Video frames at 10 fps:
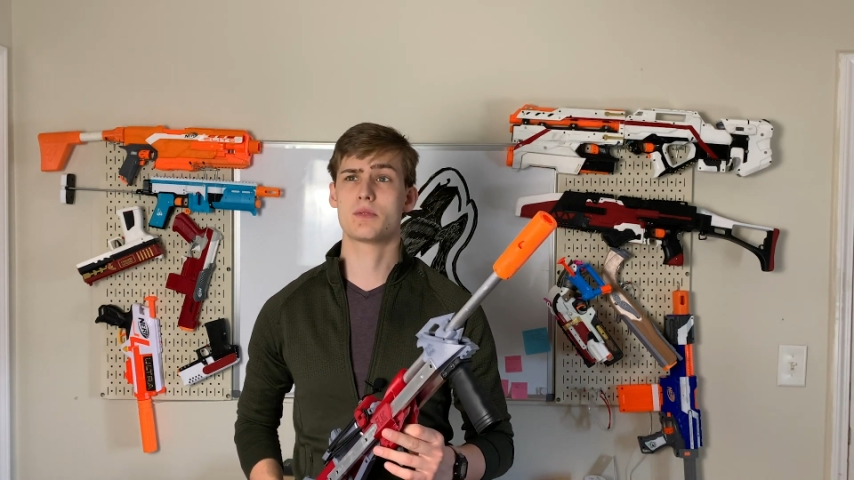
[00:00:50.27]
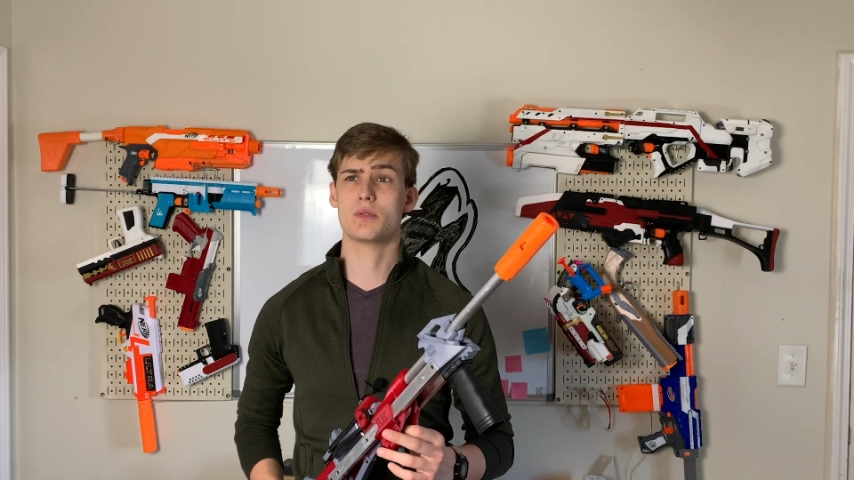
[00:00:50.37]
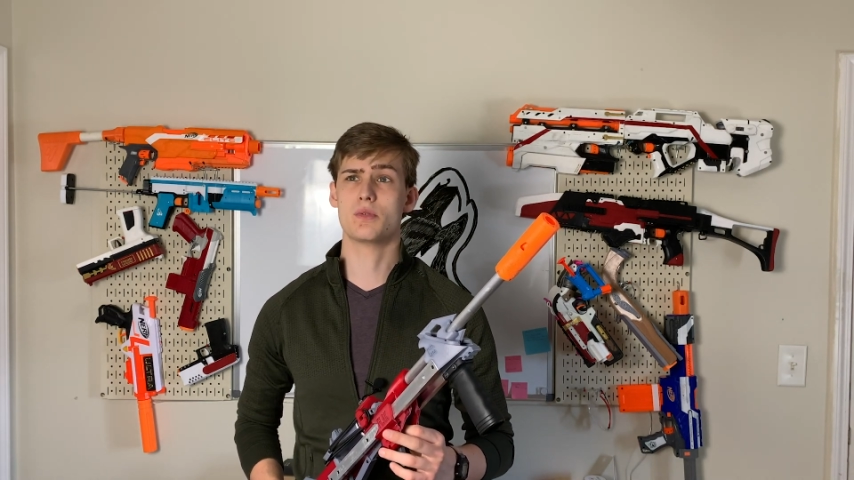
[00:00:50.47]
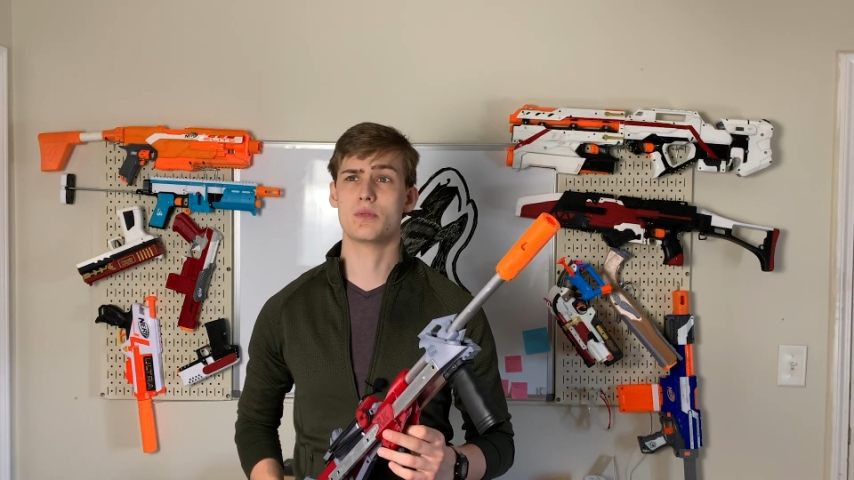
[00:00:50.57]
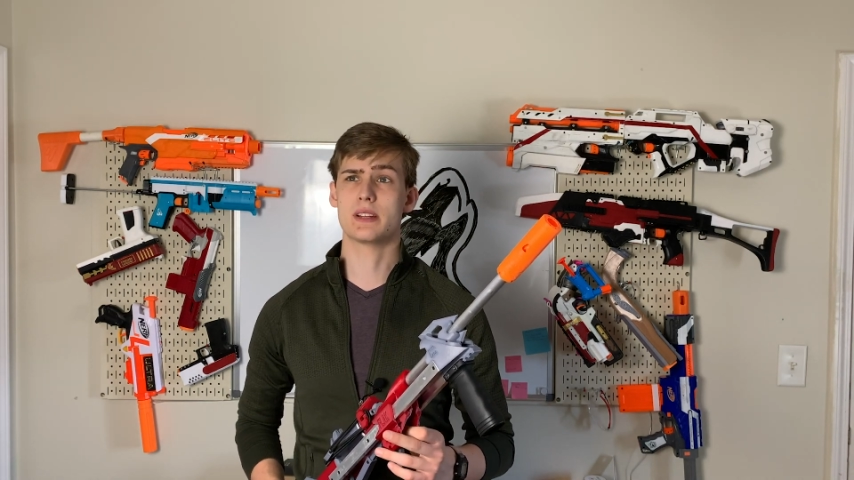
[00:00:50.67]

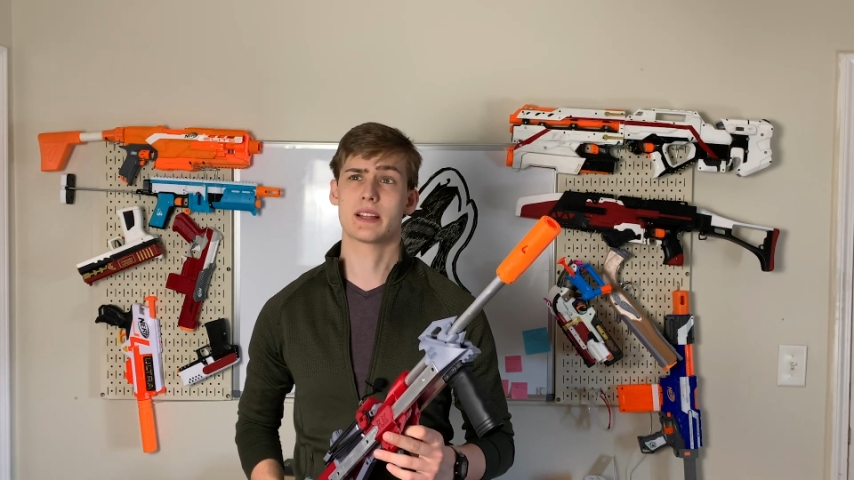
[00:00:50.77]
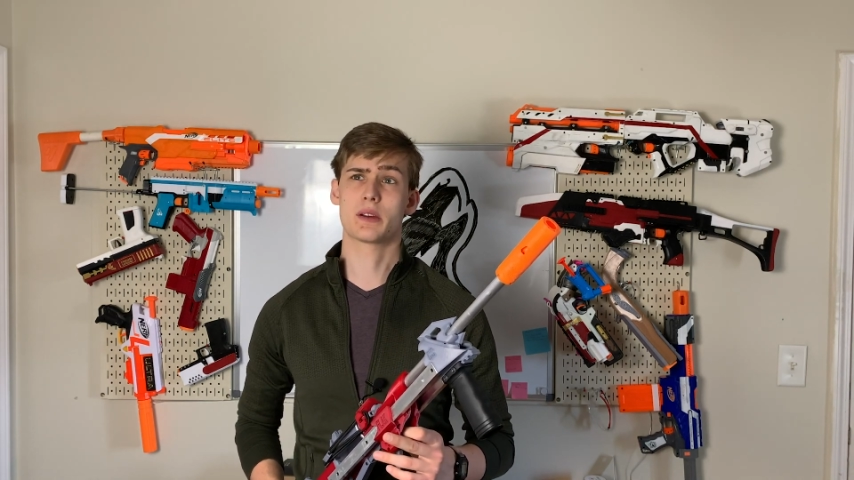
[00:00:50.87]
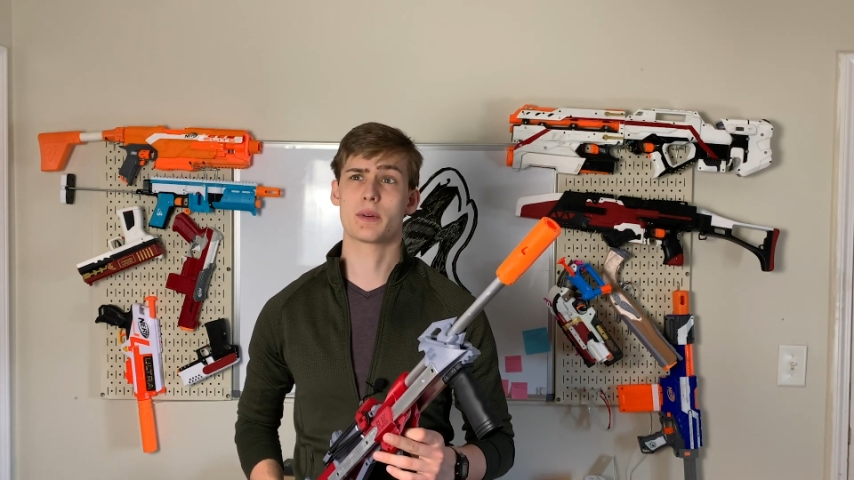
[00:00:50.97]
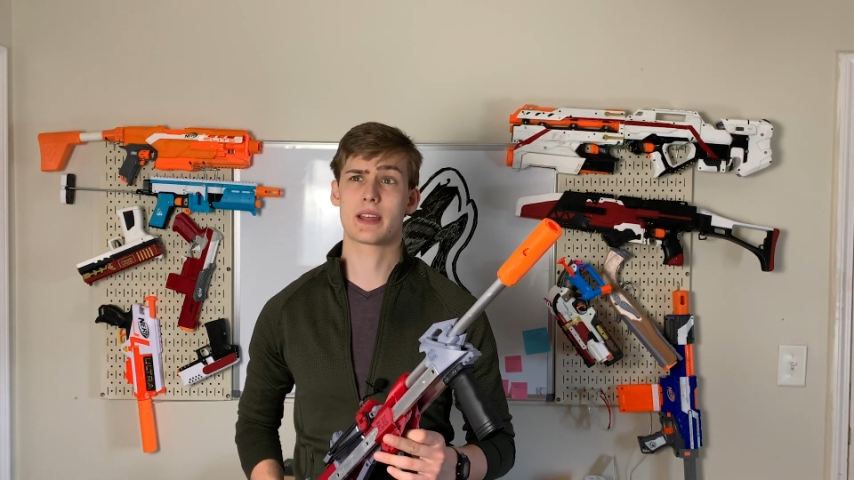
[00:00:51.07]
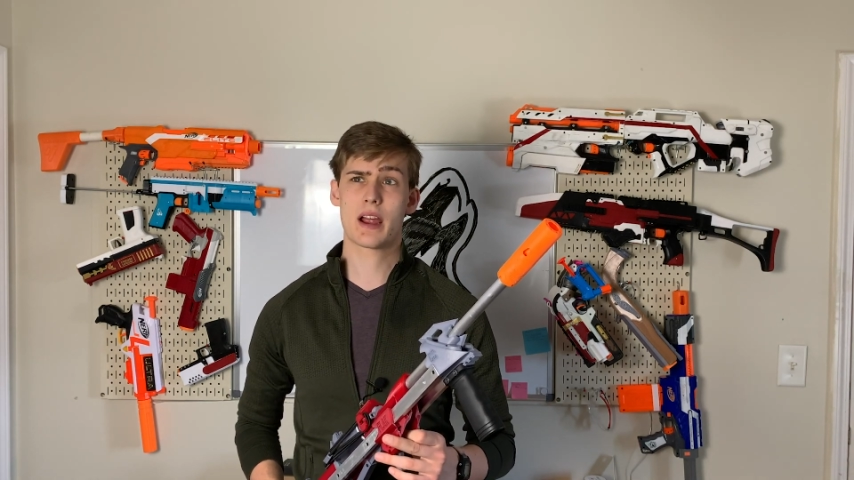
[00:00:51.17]
to
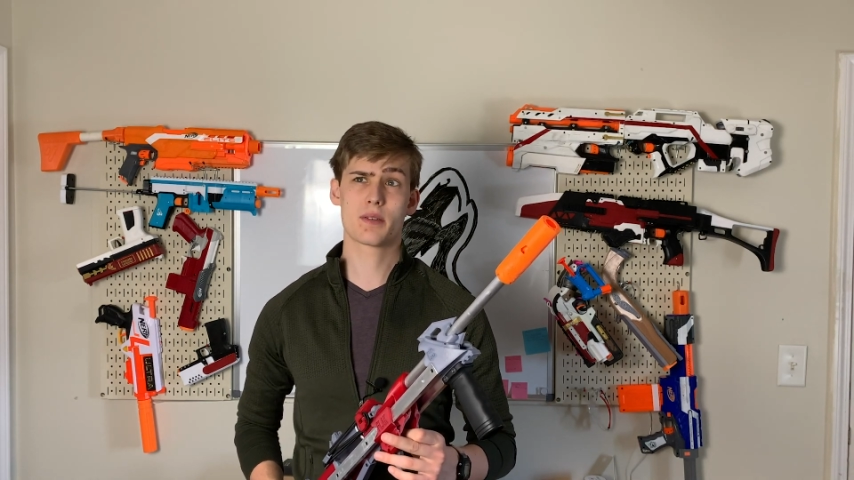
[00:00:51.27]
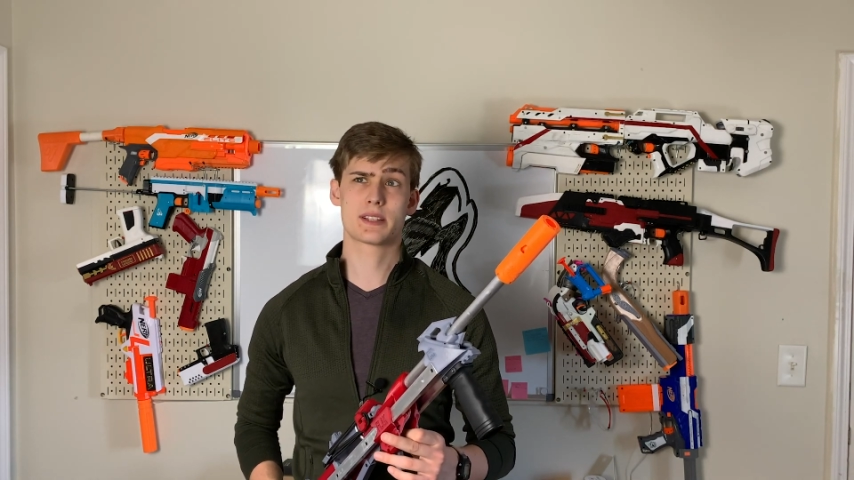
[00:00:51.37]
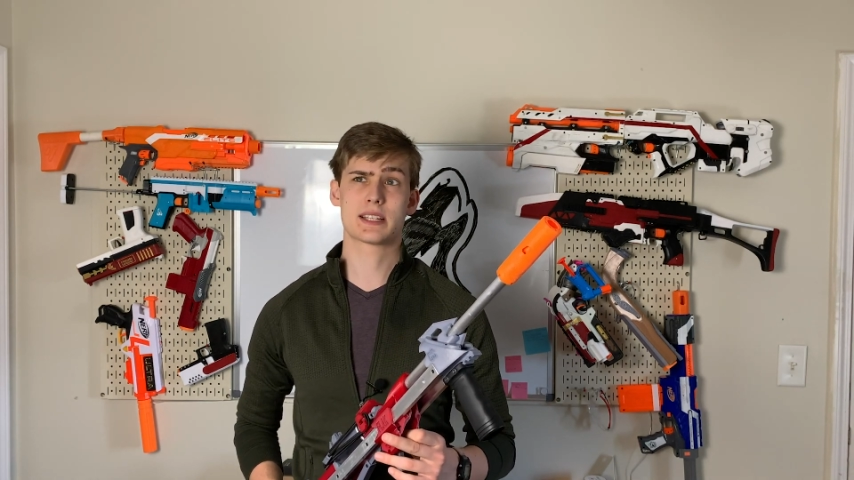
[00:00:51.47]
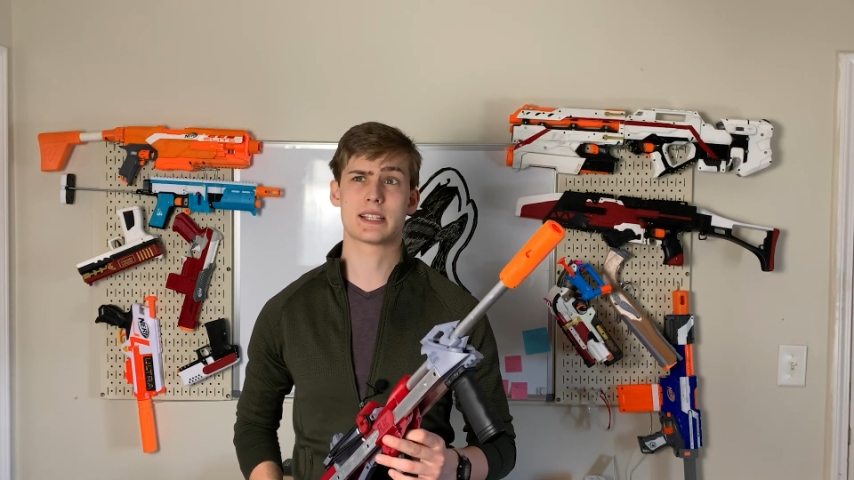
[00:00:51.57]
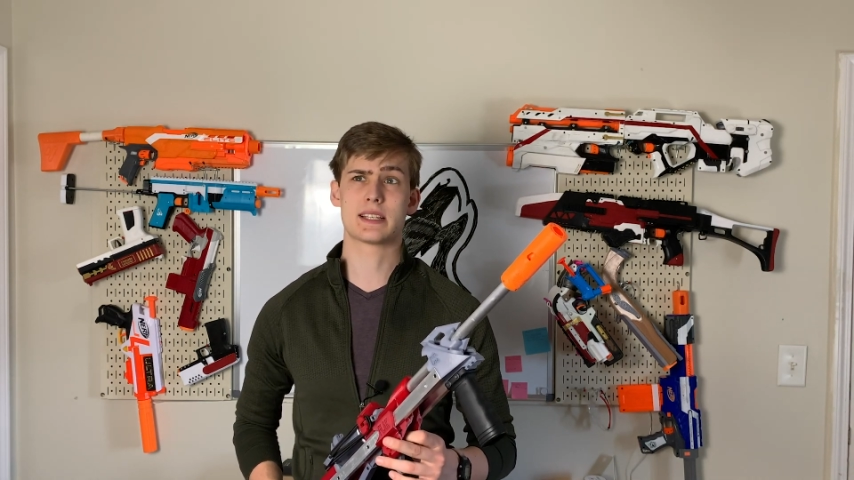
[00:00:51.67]
dealing with air
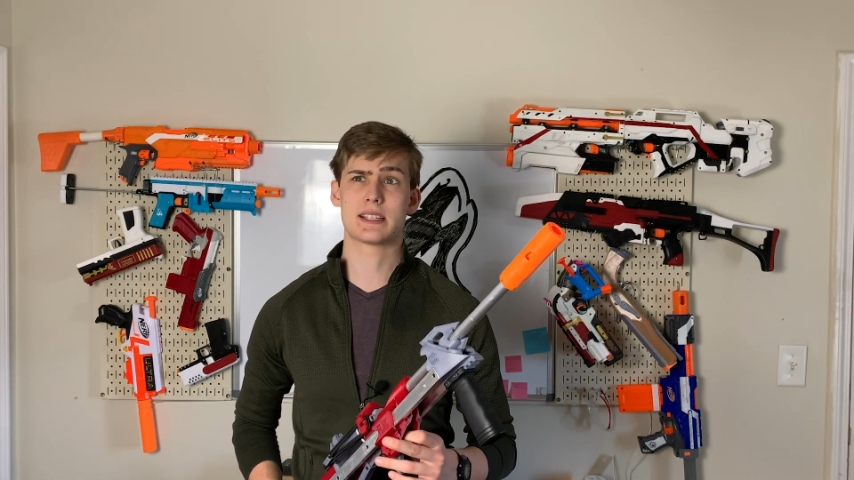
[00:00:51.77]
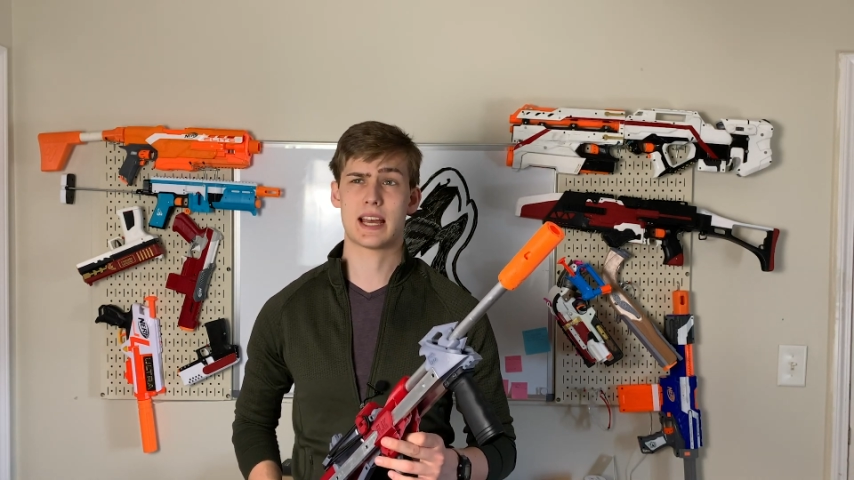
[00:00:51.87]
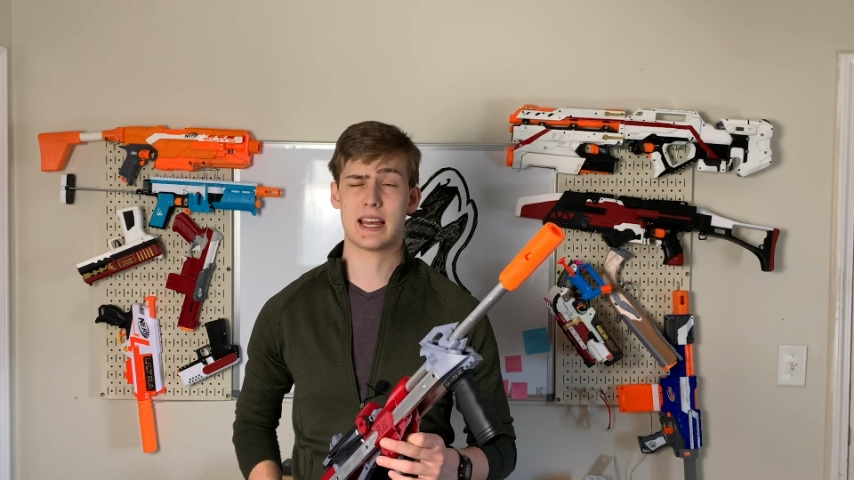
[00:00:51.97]
resistance